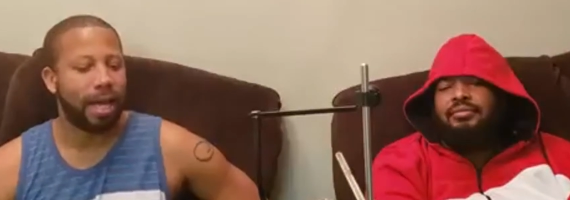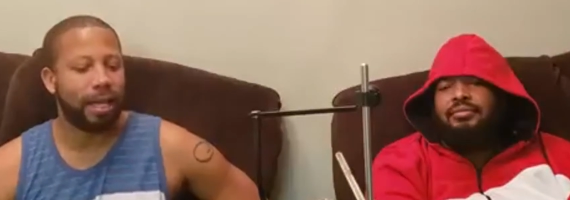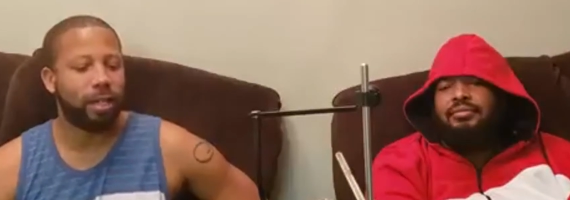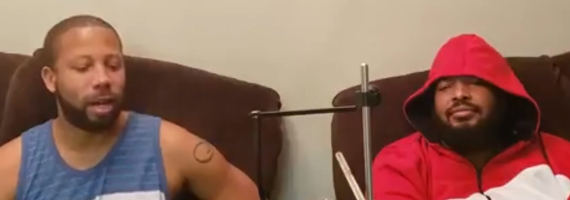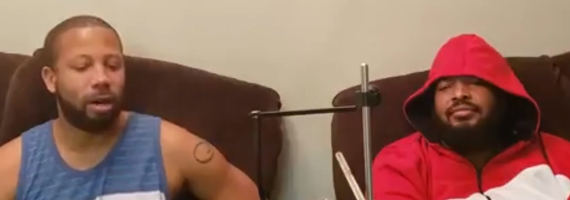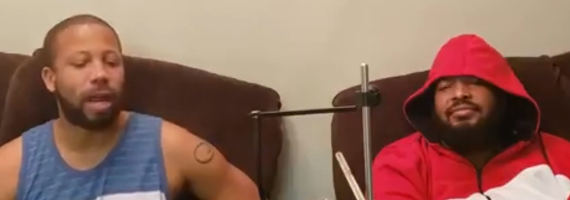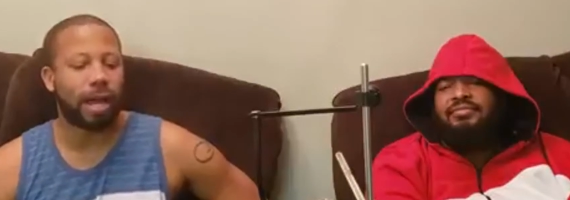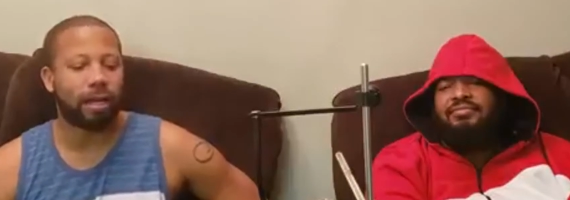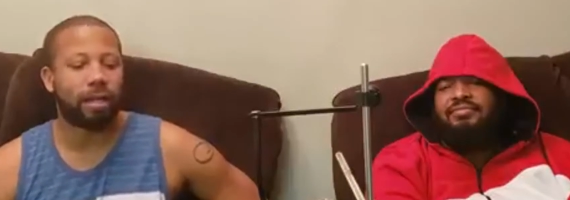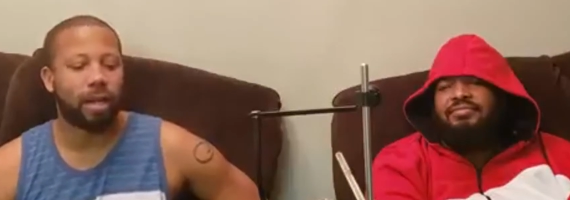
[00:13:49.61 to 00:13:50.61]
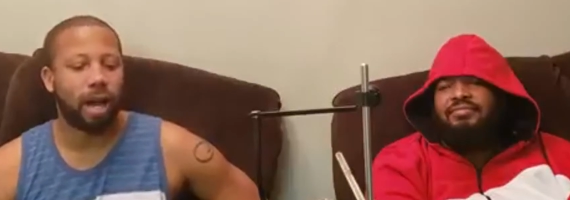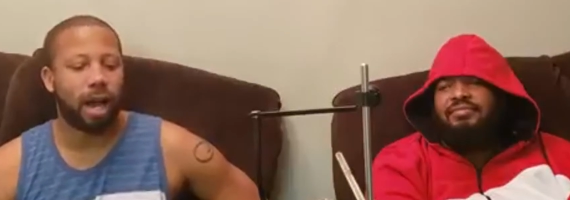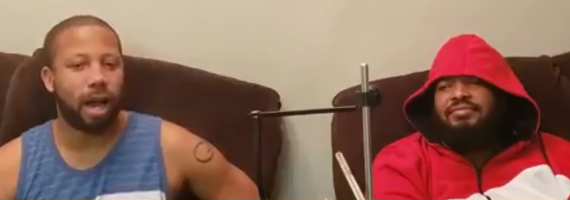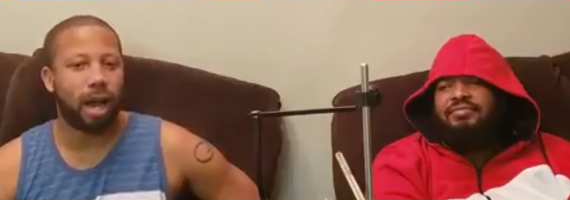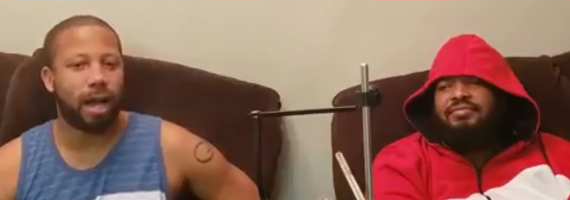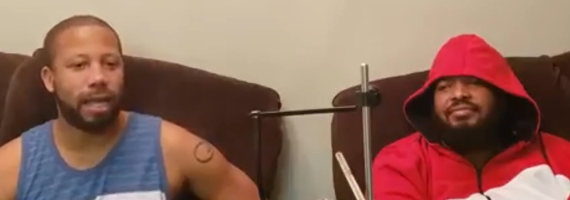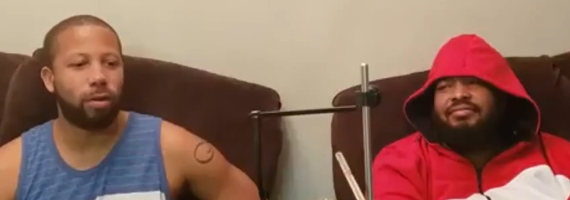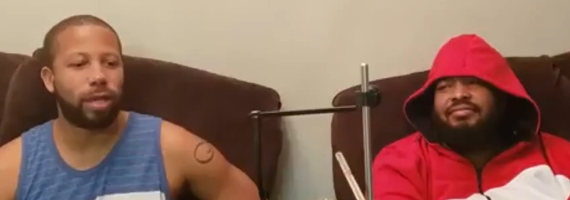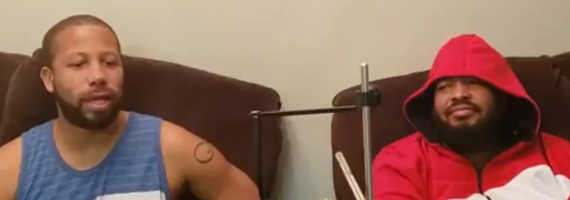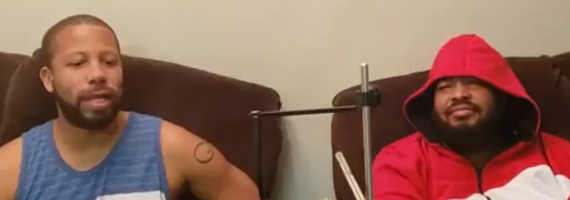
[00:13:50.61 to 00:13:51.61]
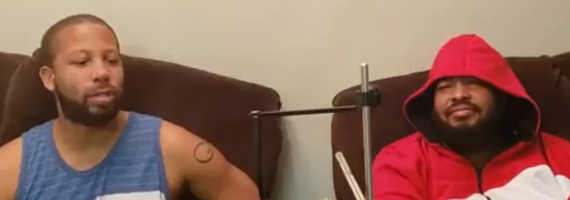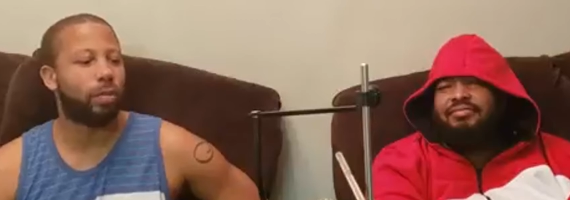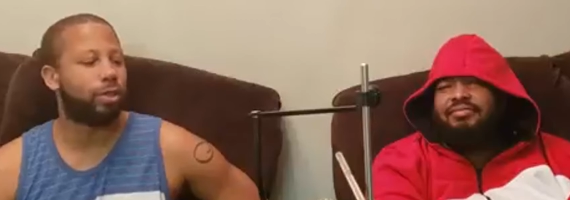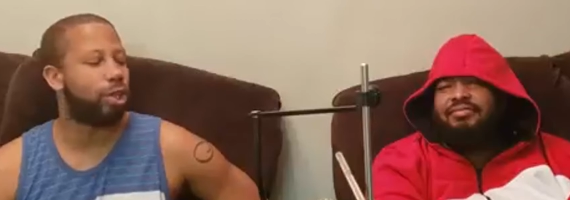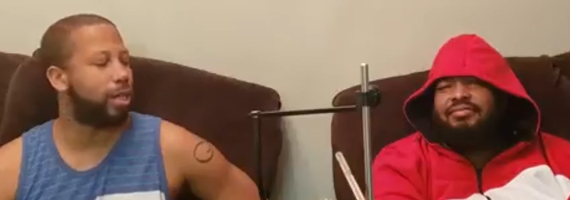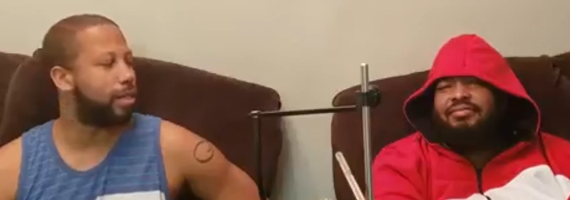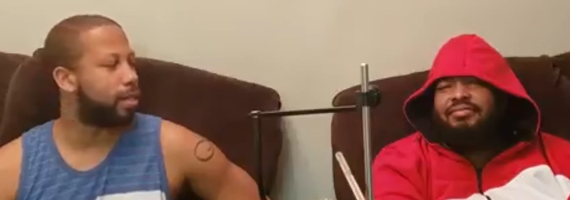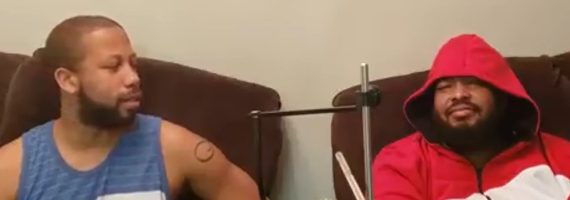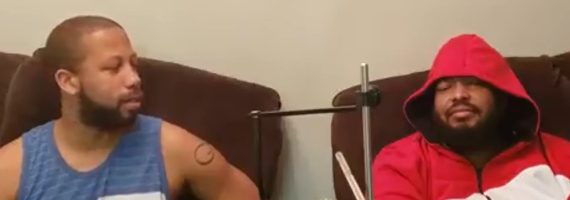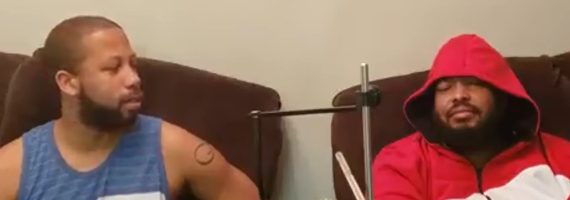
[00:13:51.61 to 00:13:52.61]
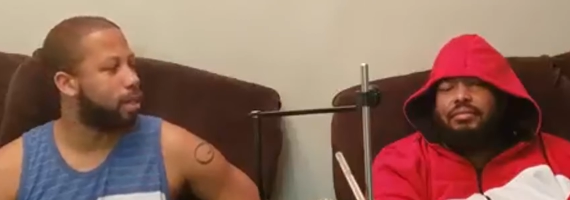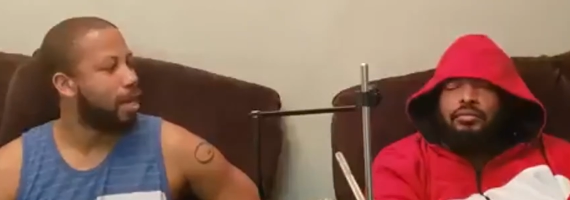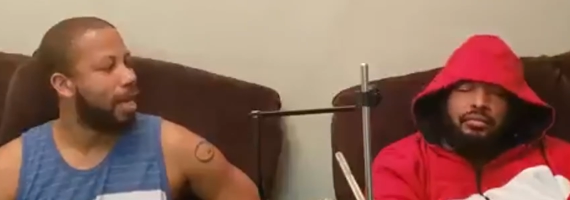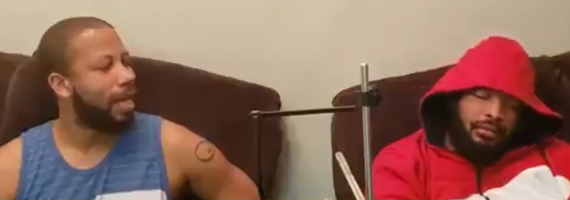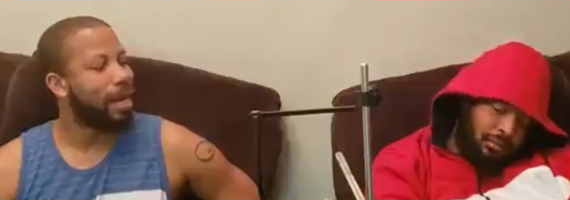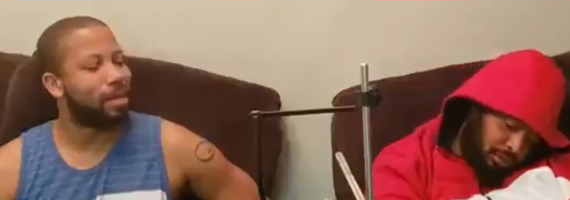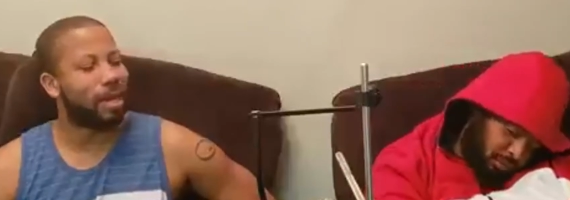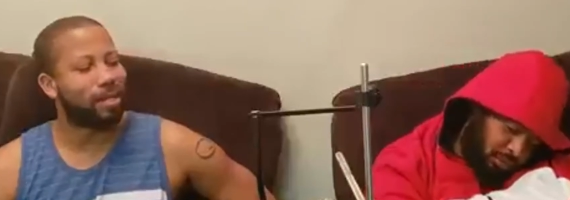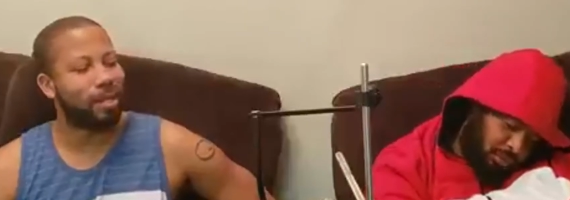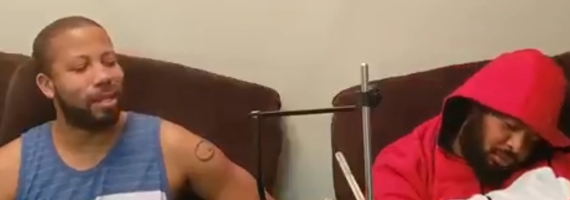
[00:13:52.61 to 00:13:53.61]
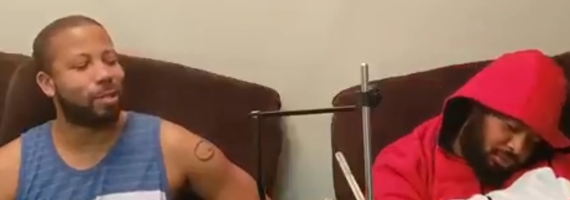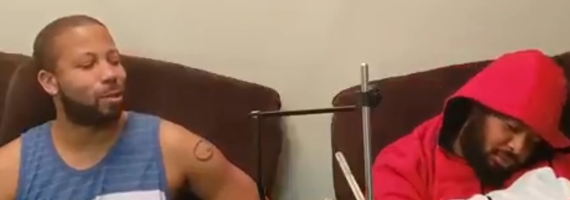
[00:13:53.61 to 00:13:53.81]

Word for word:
Speaker 1: And, you know, like, uh, he'll get his with Jesus. And I was like, see, this